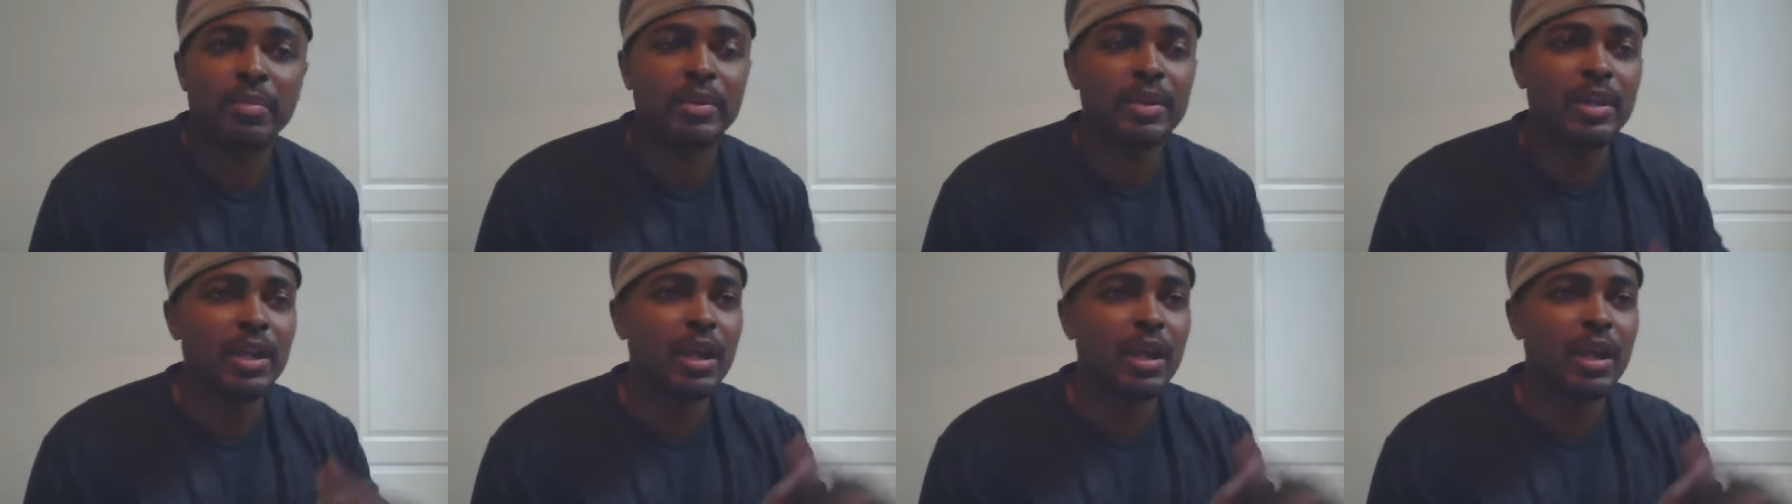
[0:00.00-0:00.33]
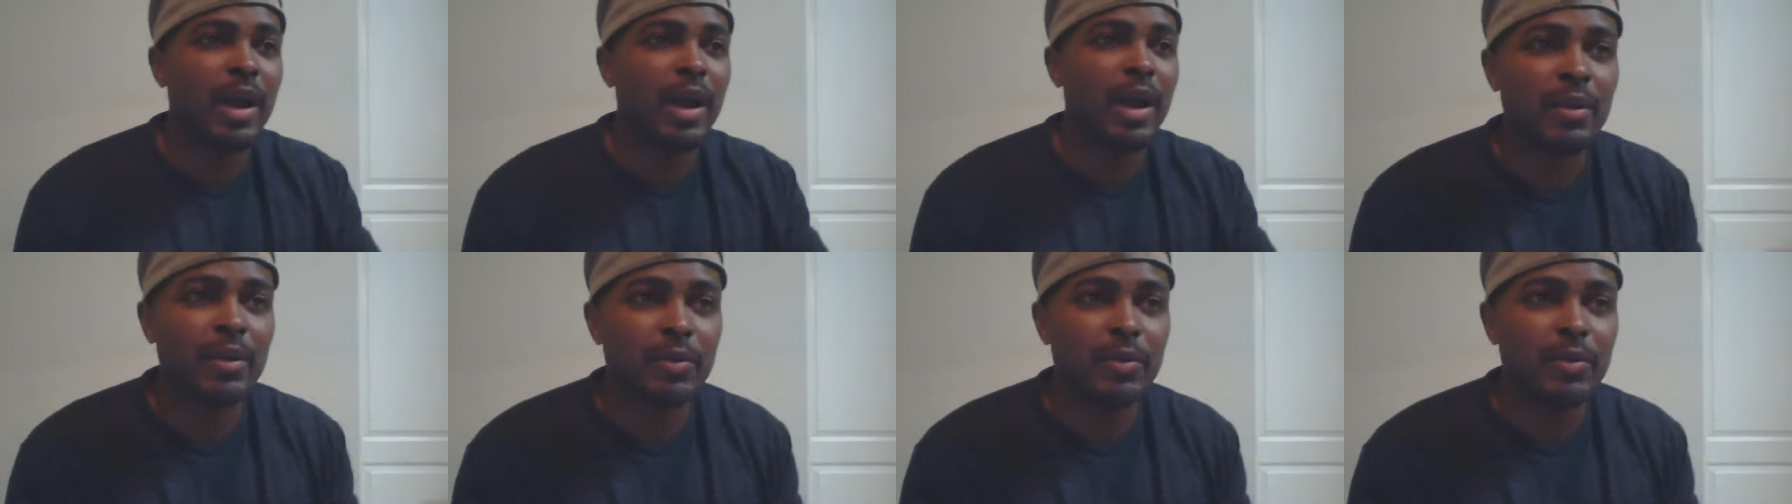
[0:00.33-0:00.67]
and come
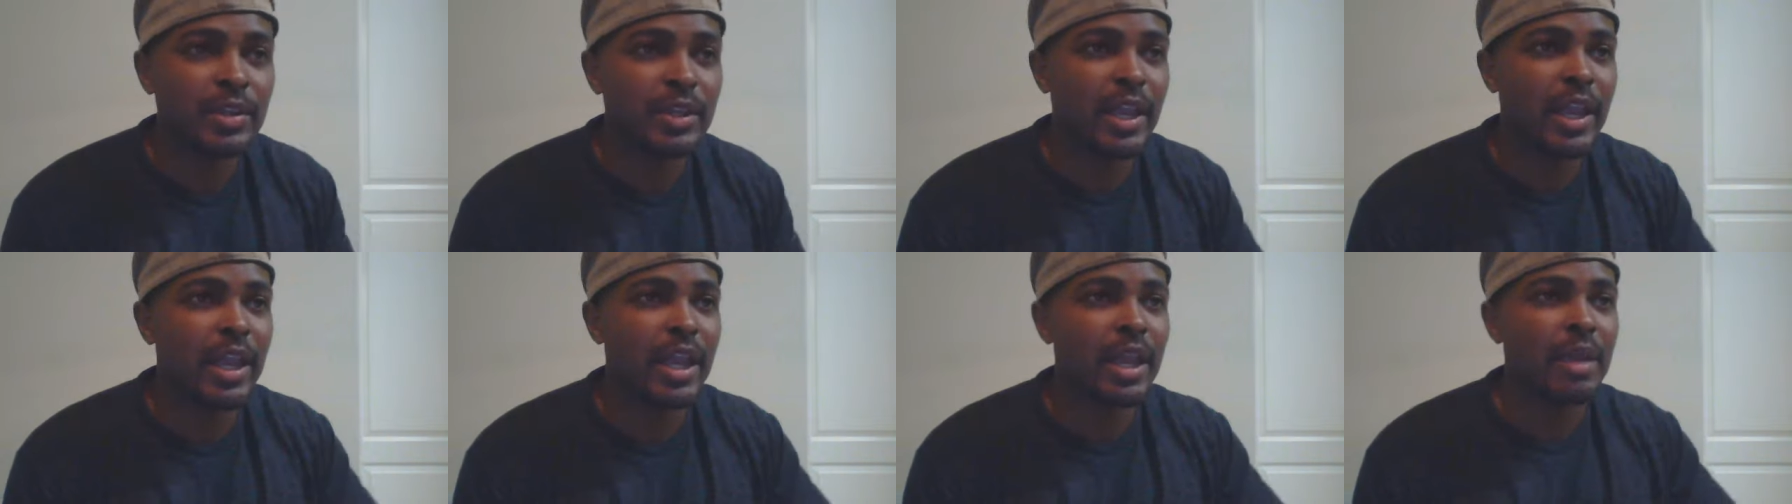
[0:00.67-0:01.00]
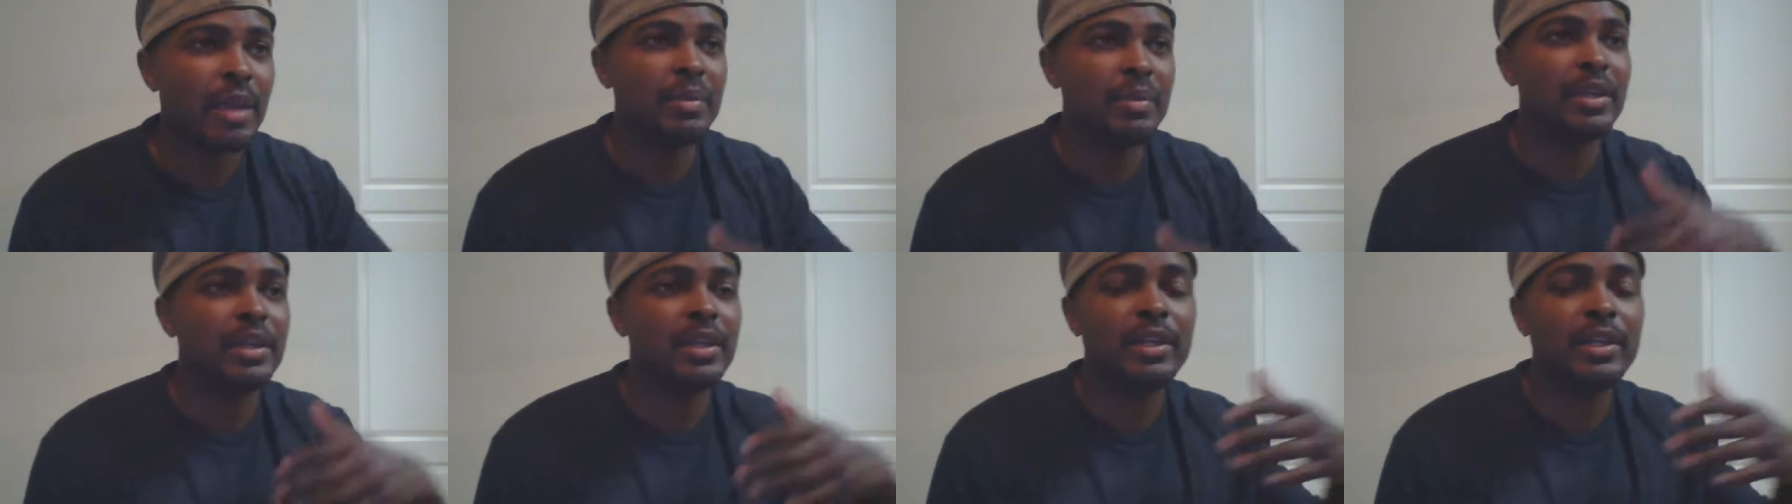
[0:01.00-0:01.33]
out of rehab
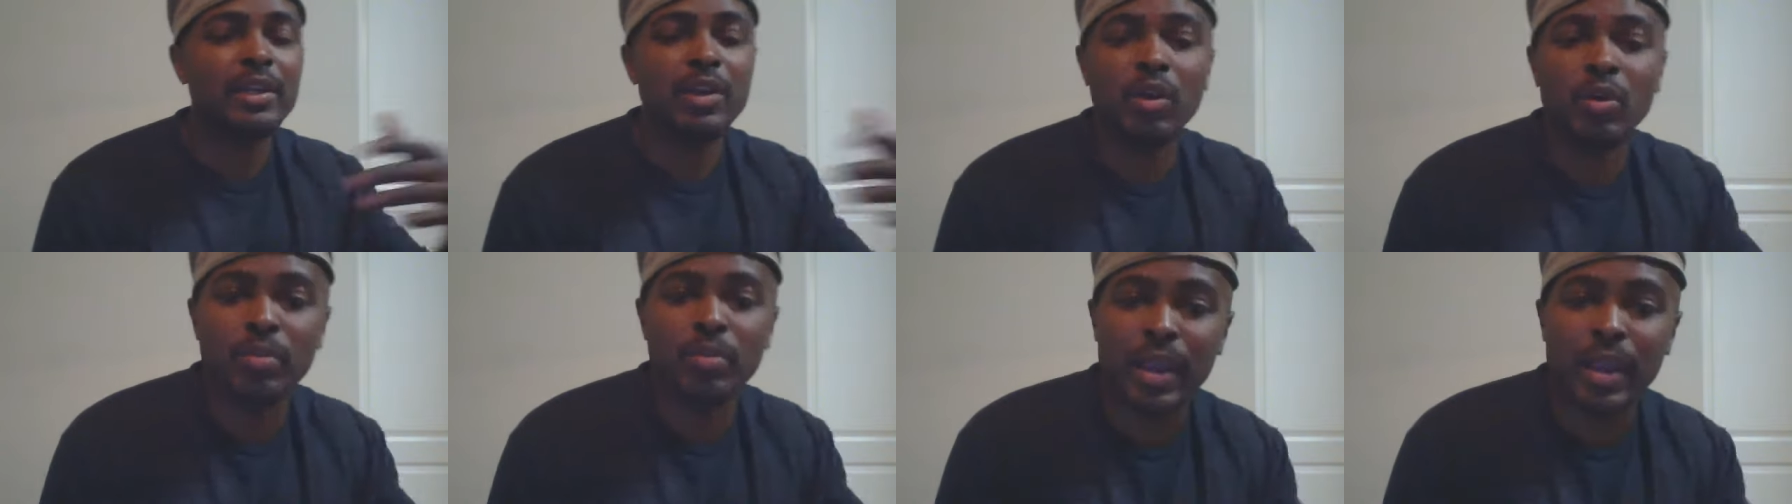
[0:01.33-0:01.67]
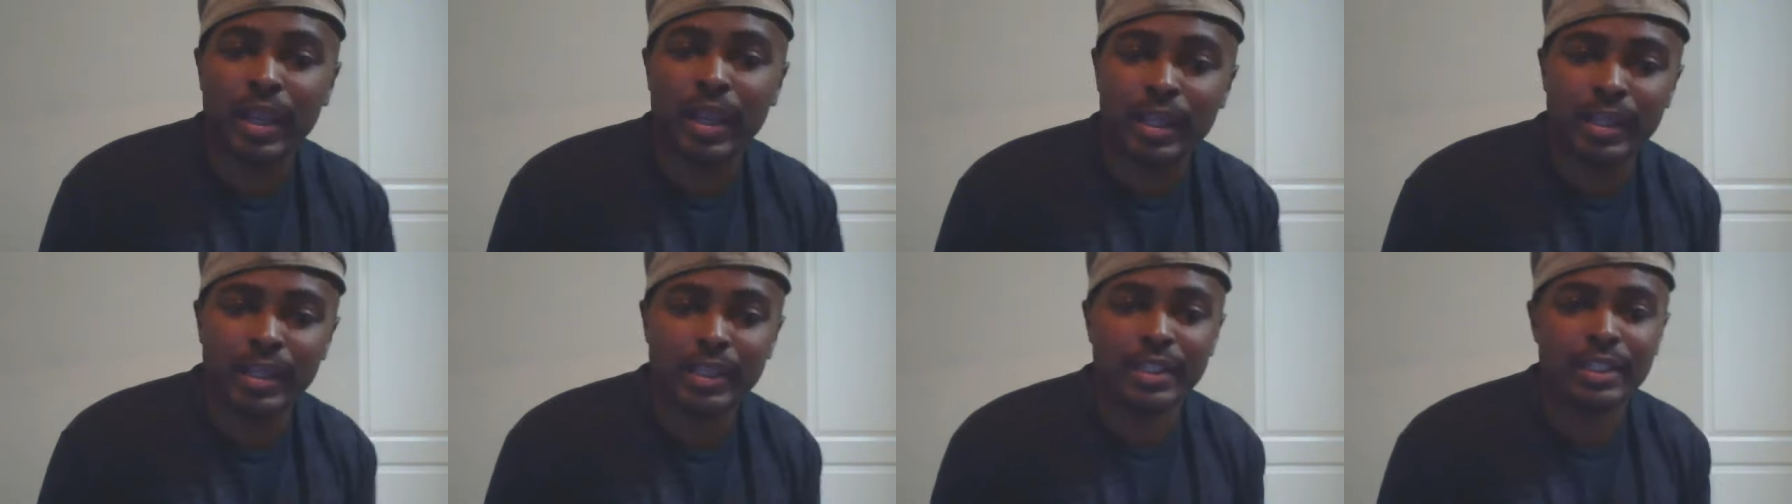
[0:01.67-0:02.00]
and get go
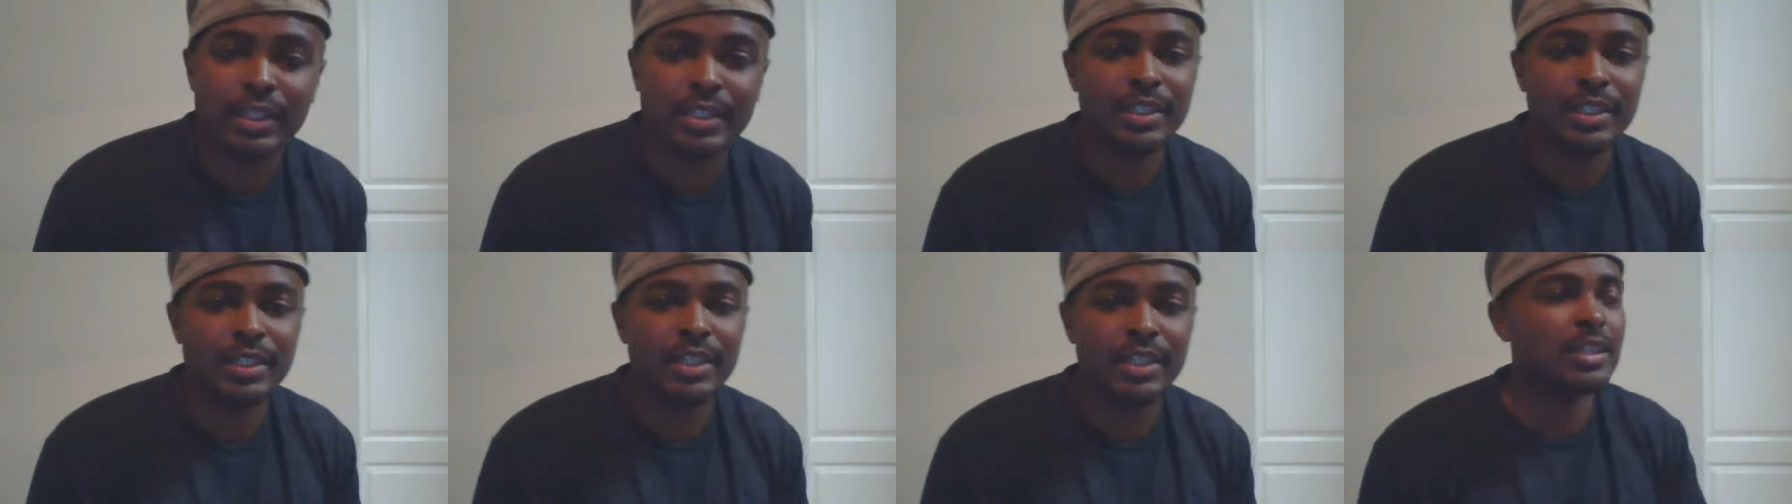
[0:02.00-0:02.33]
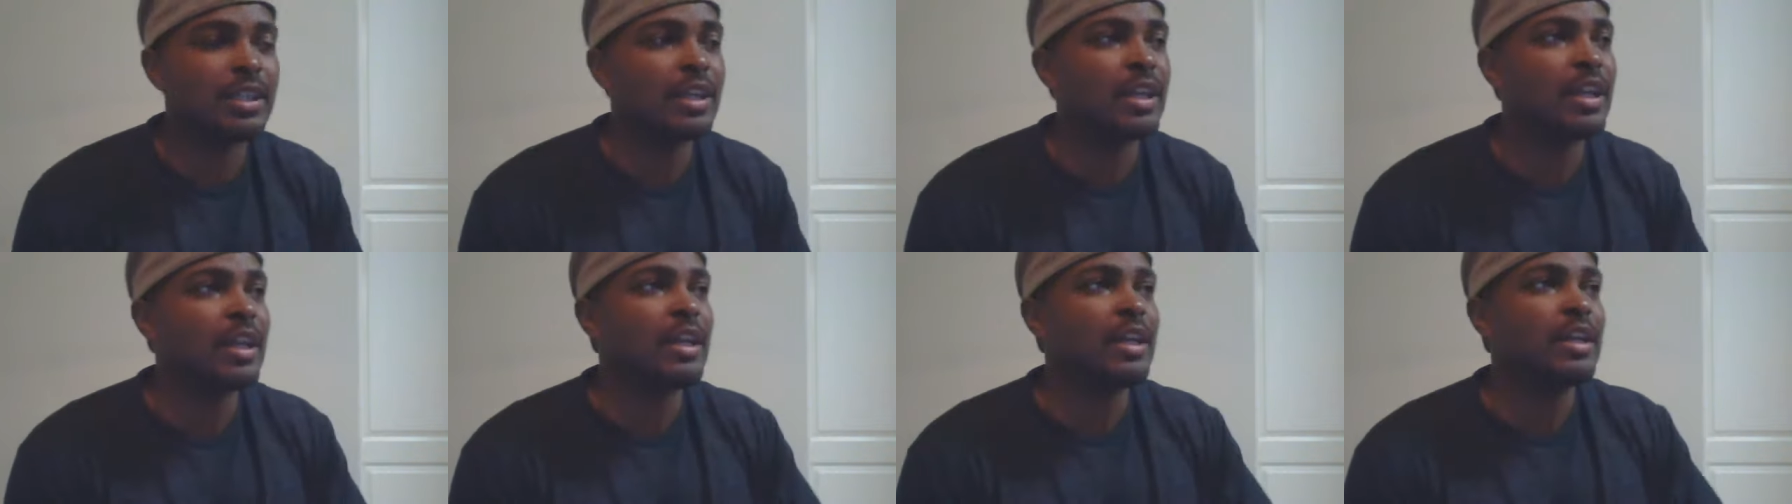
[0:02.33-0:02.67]
back and get addicted.